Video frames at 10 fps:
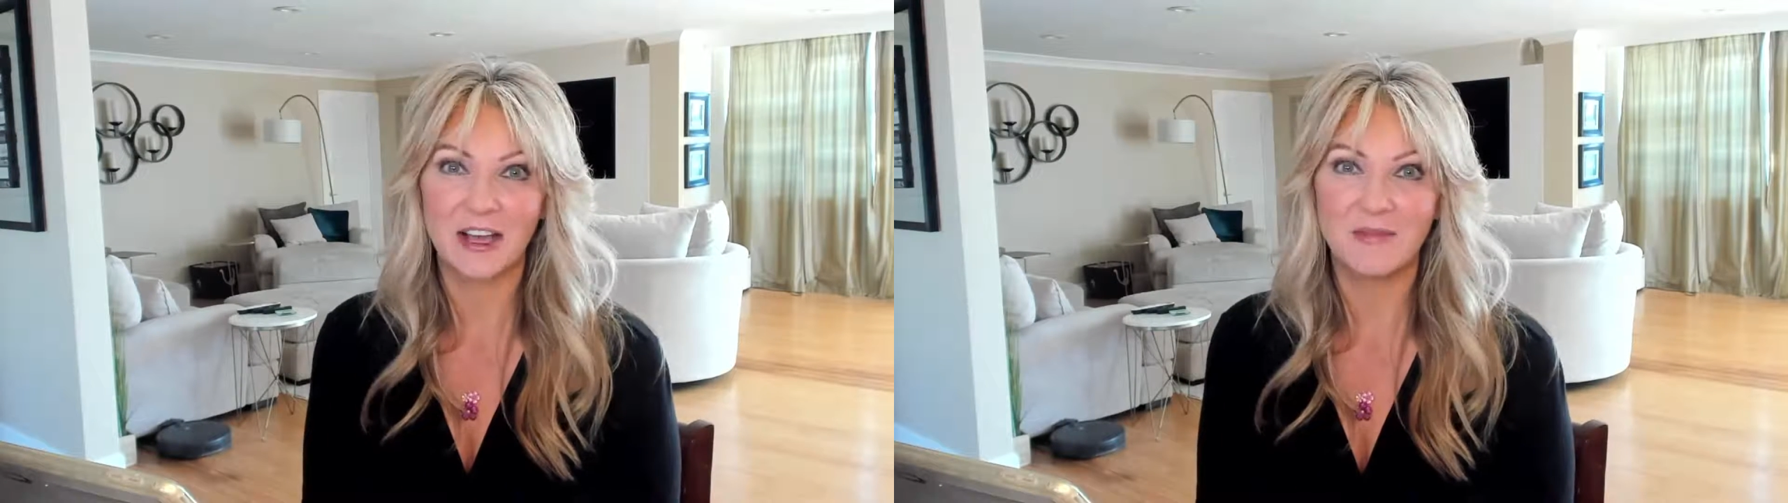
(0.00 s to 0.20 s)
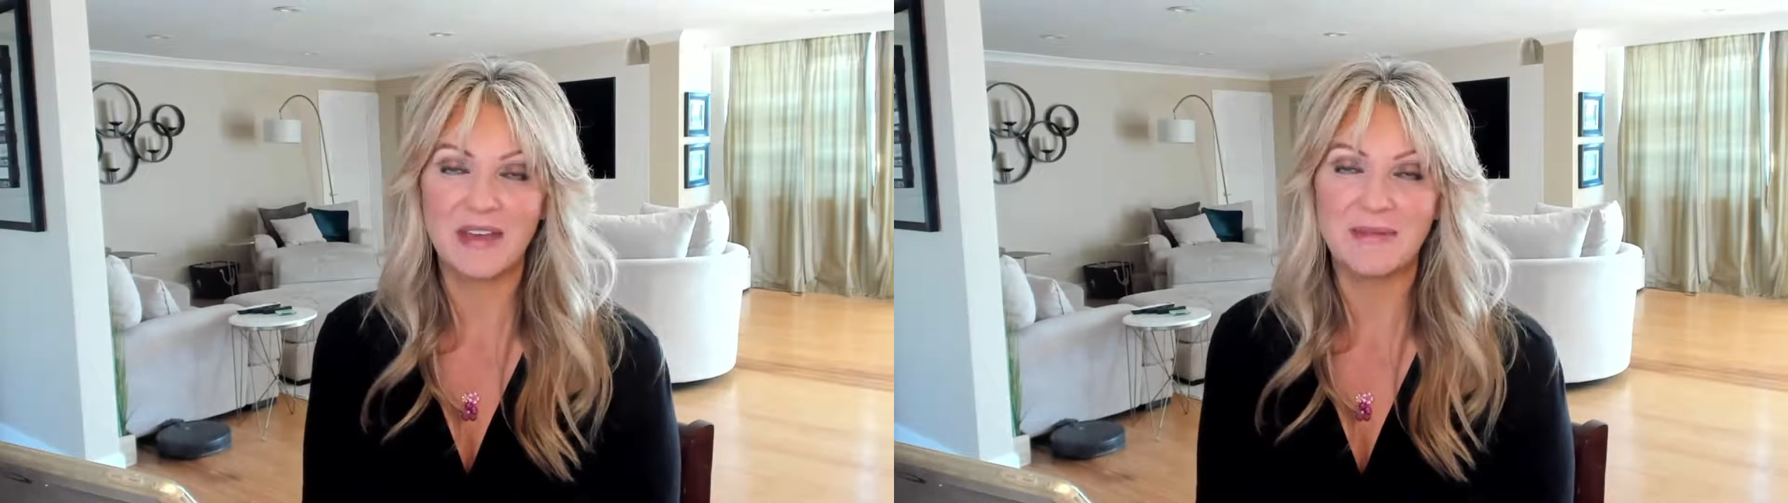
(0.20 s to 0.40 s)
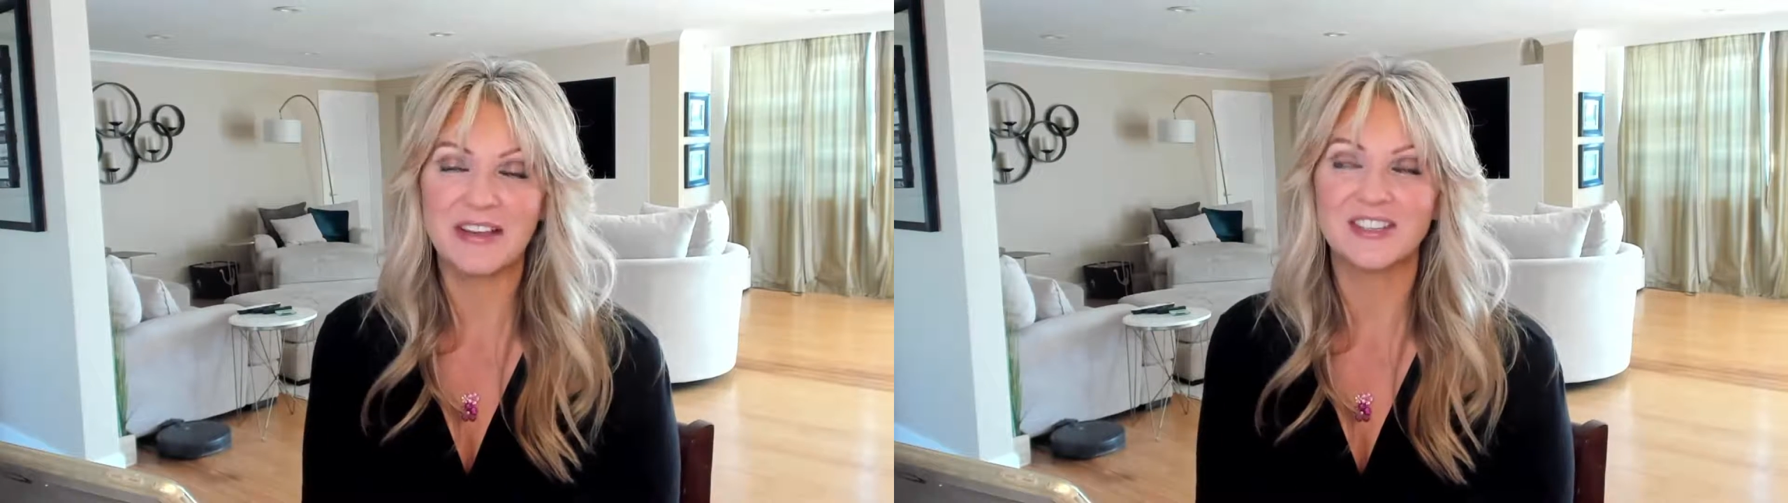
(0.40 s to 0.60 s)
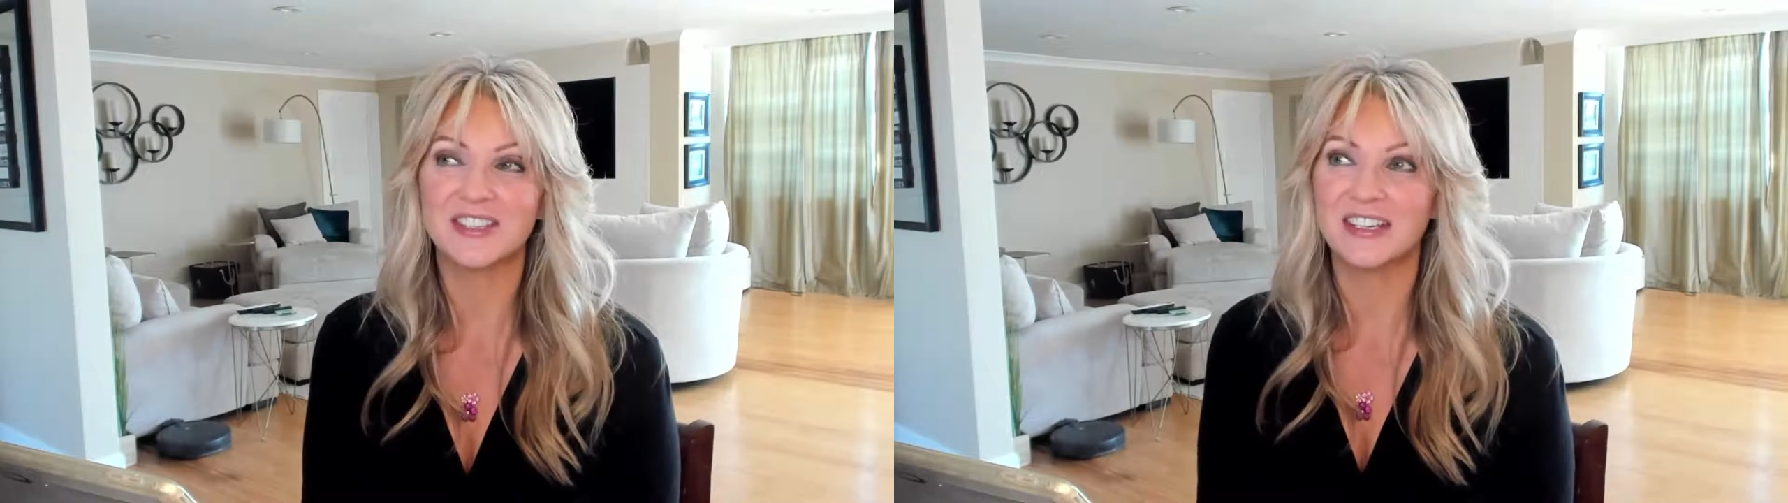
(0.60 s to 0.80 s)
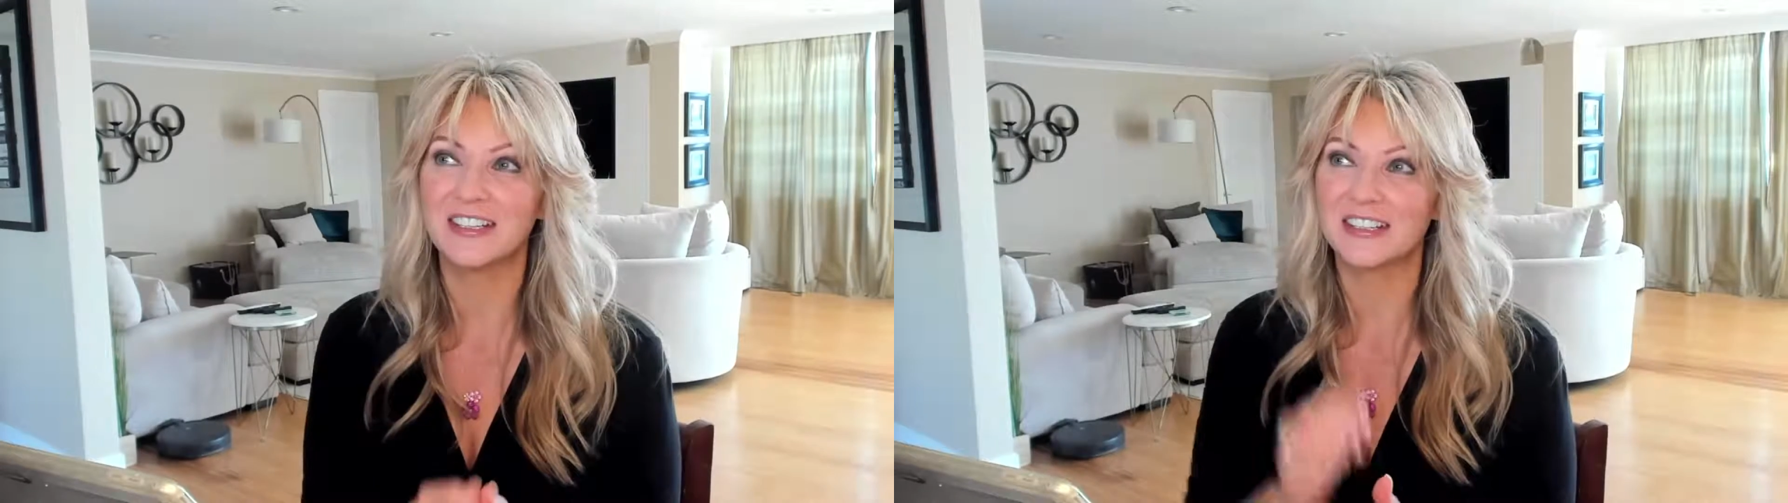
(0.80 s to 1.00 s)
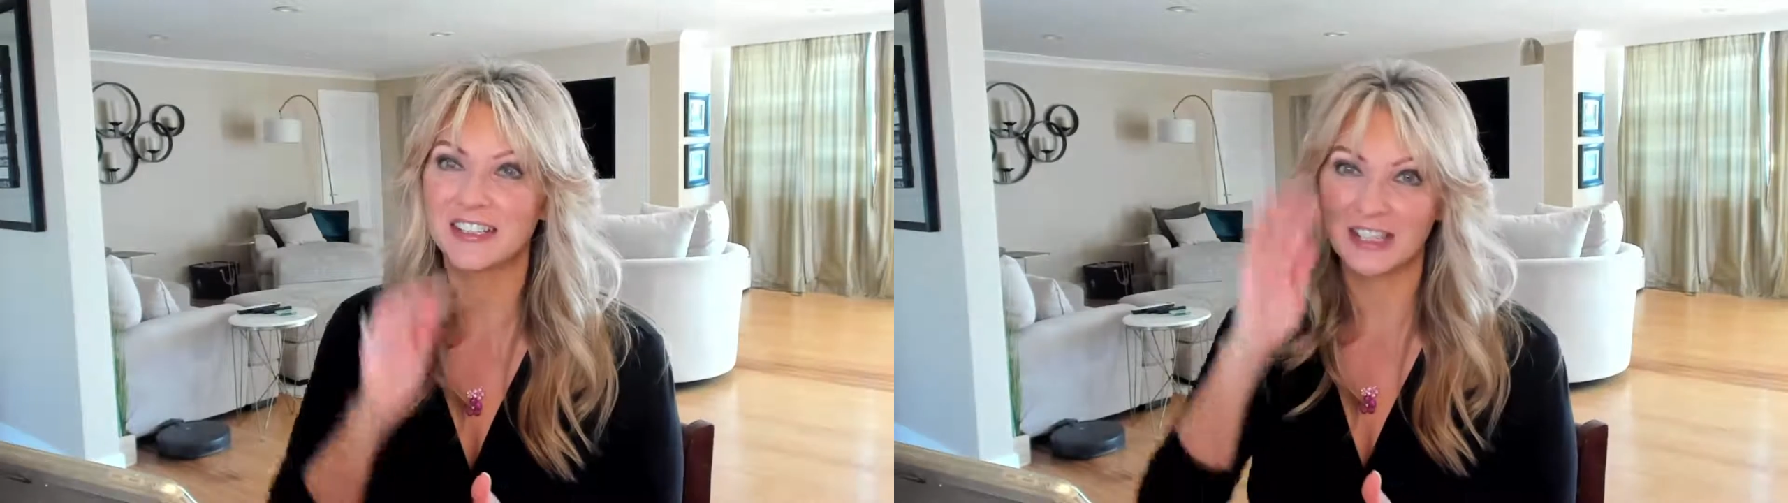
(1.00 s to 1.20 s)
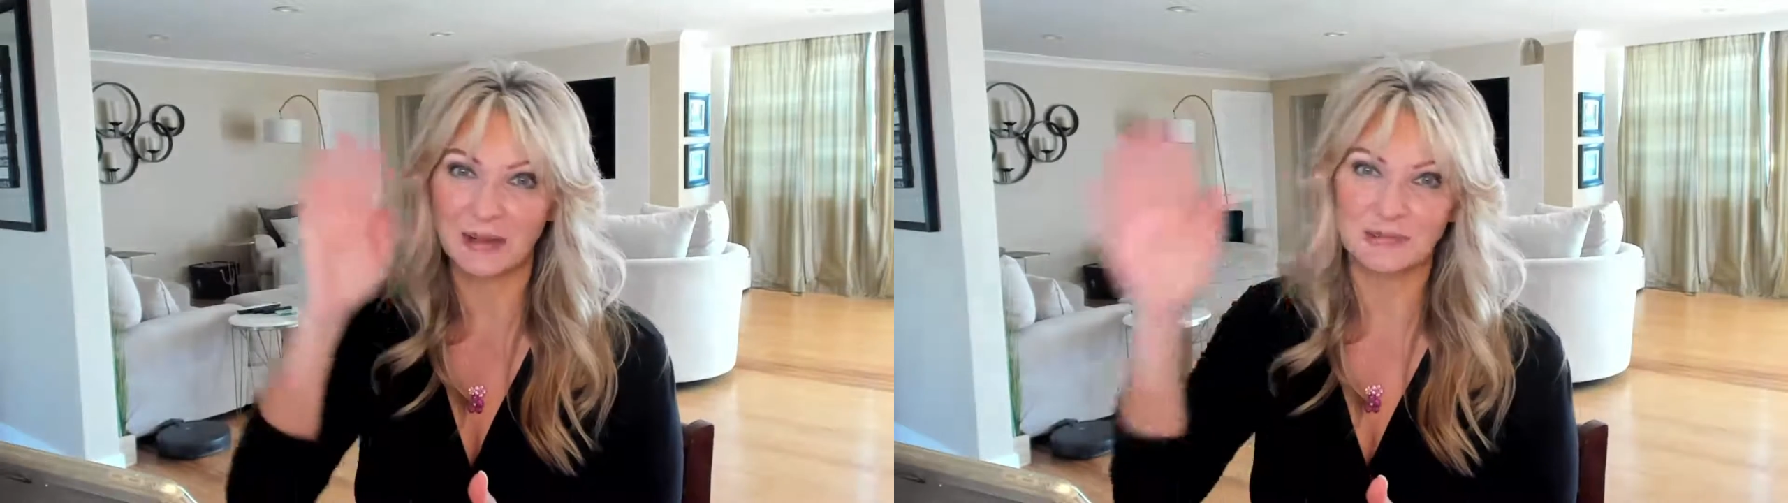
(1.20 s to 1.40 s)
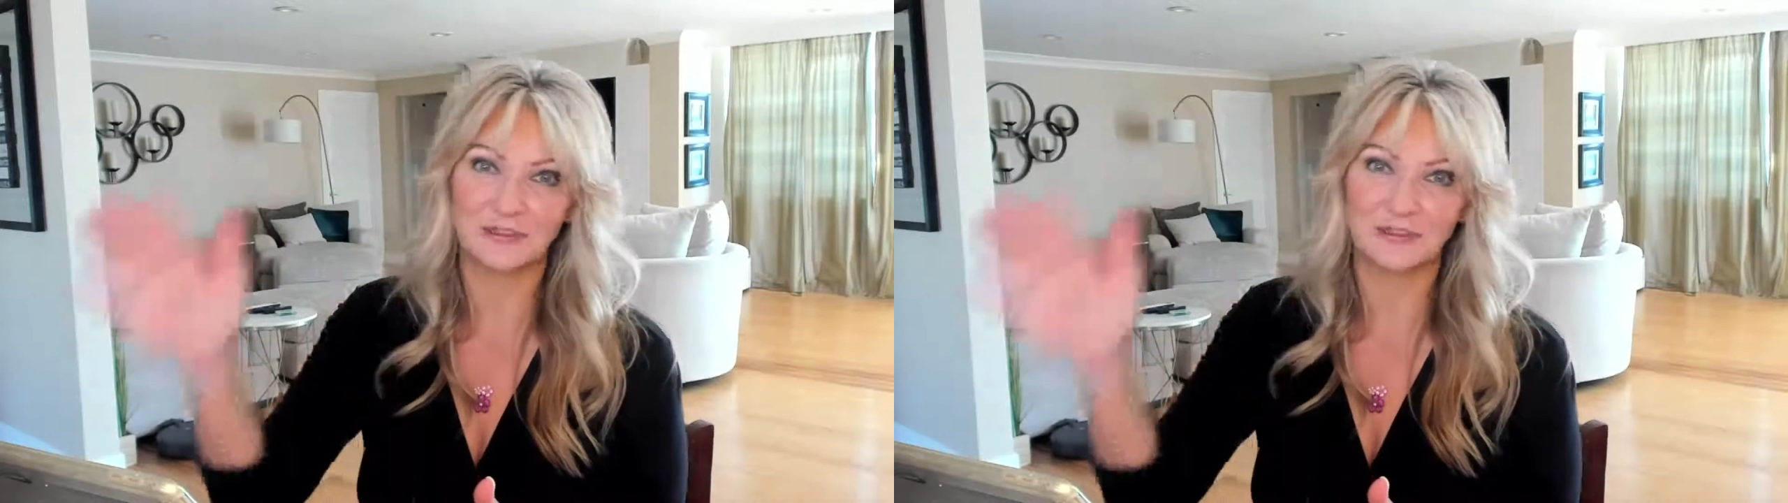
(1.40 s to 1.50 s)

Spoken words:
oh, maybe I just need to stop